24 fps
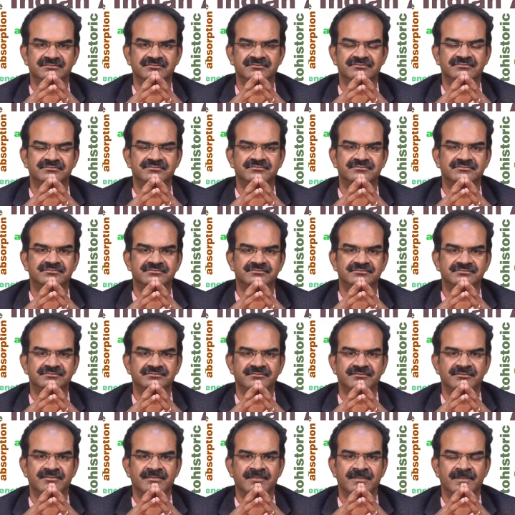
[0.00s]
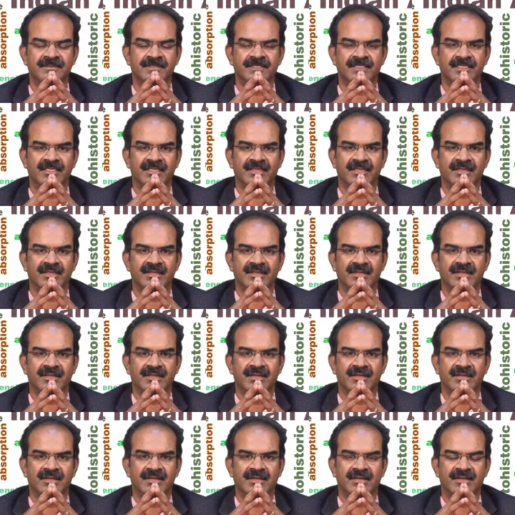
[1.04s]

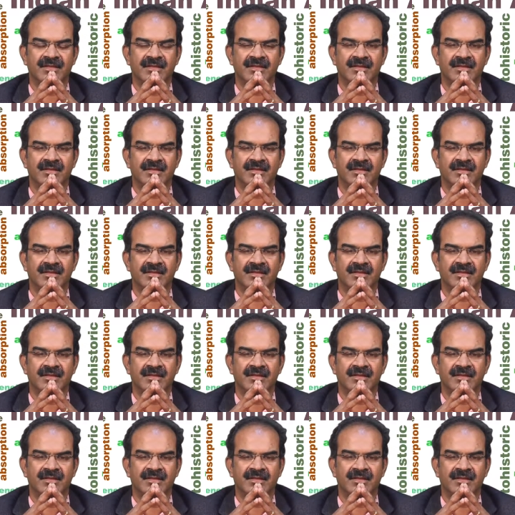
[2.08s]
(no one is talking)